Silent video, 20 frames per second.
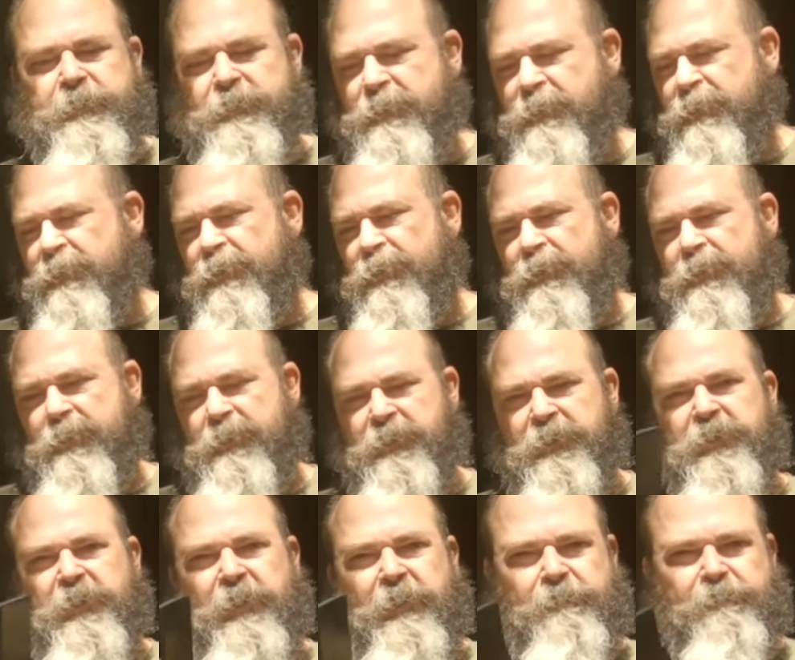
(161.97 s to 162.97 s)
This is just a
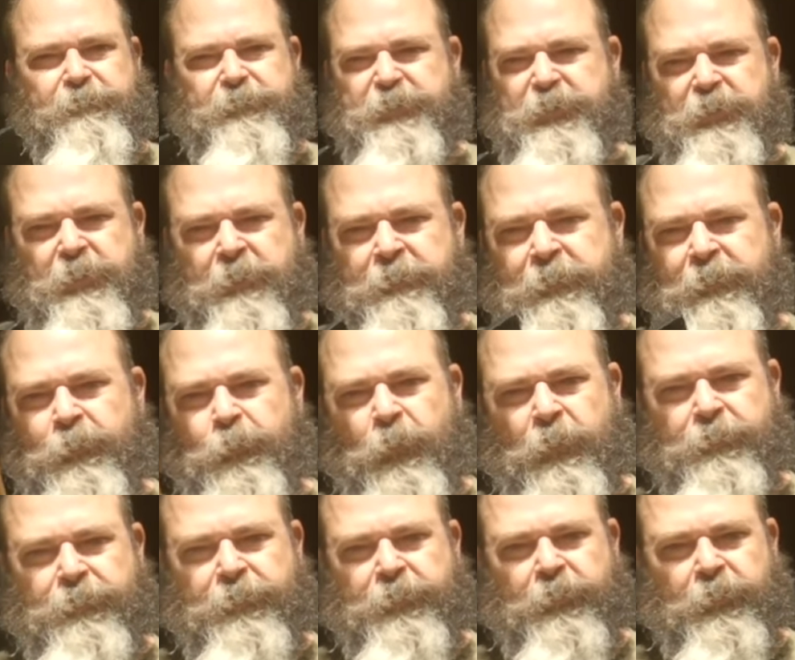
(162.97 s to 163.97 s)
cheap generic
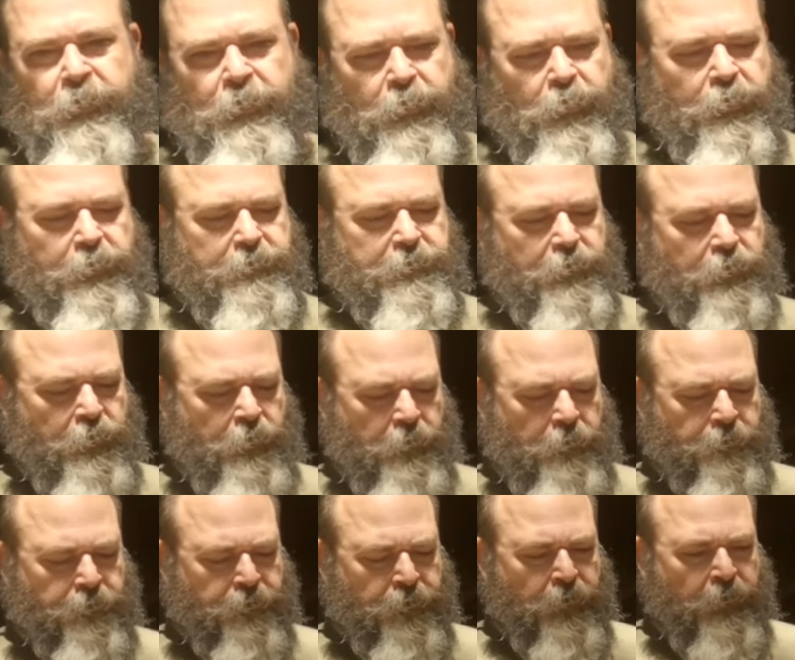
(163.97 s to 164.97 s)
one that I got
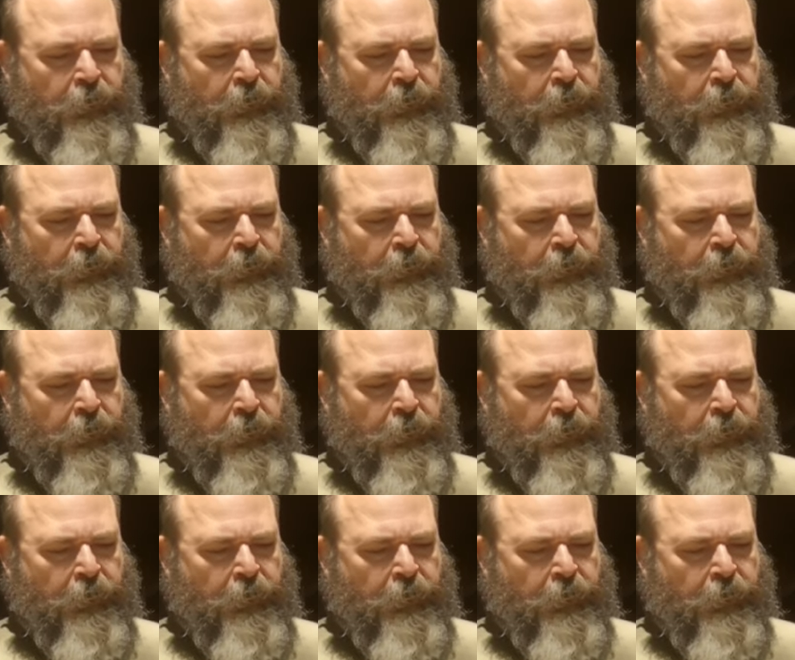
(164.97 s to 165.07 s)
off